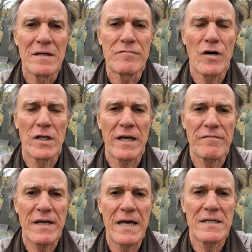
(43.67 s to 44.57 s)
fought in
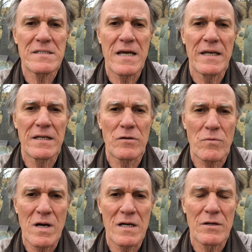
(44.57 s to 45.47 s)
Afghanistan and
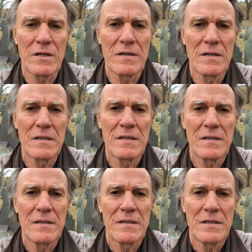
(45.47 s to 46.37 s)
Iraq,
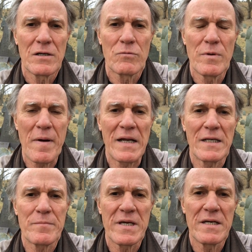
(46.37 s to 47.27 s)

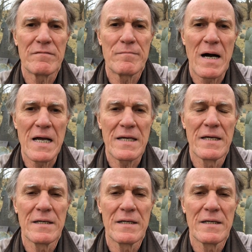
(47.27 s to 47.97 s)
reminded me of my